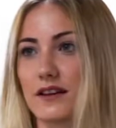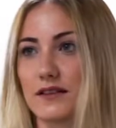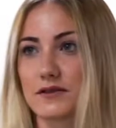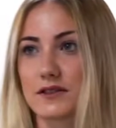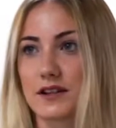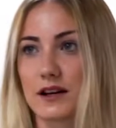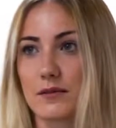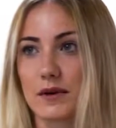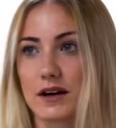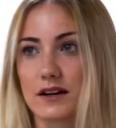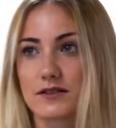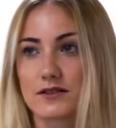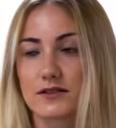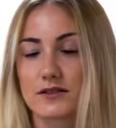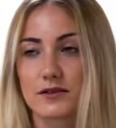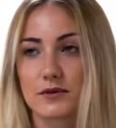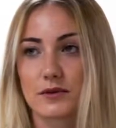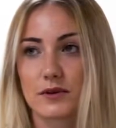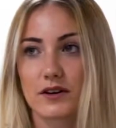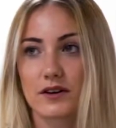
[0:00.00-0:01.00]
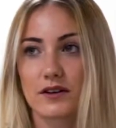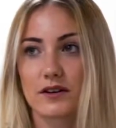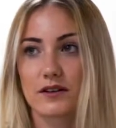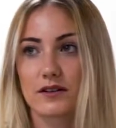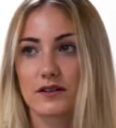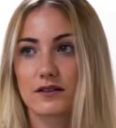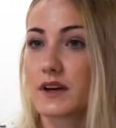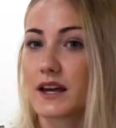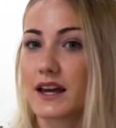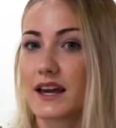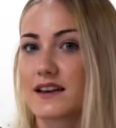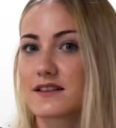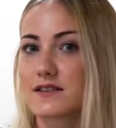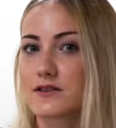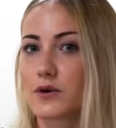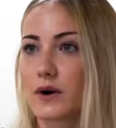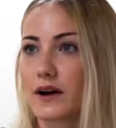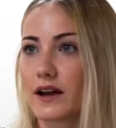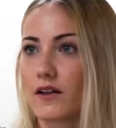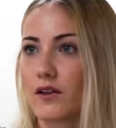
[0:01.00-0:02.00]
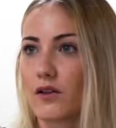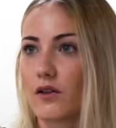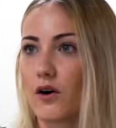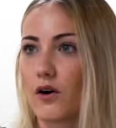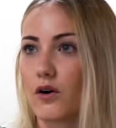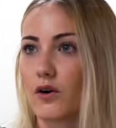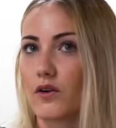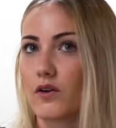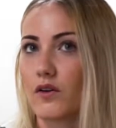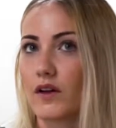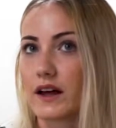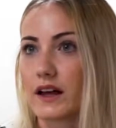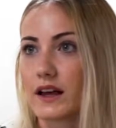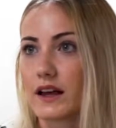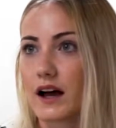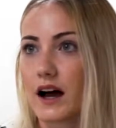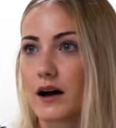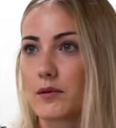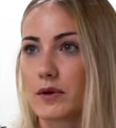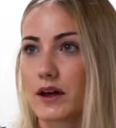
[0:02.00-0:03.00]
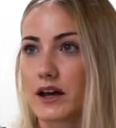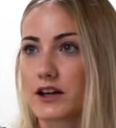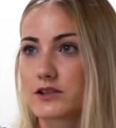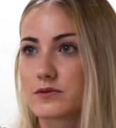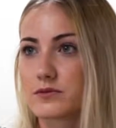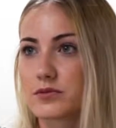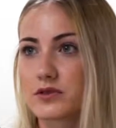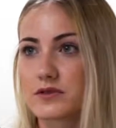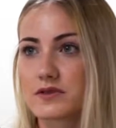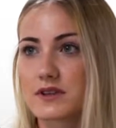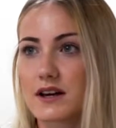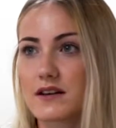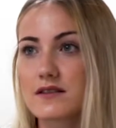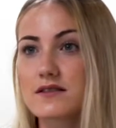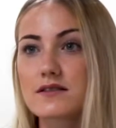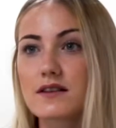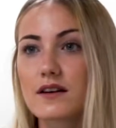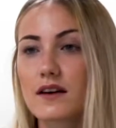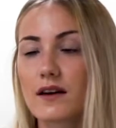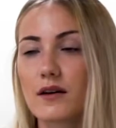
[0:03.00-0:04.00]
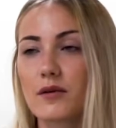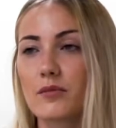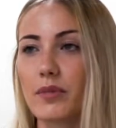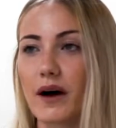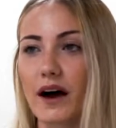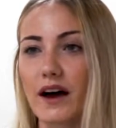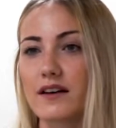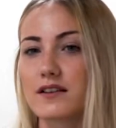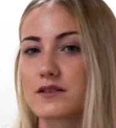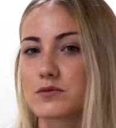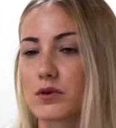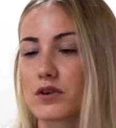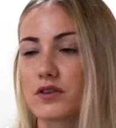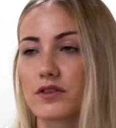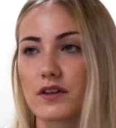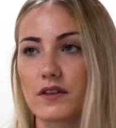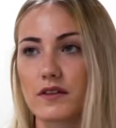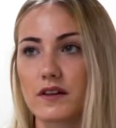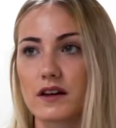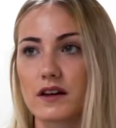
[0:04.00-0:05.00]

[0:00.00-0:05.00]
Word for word: love to come back to to work. It is quite a long like application process, but it's worth it in the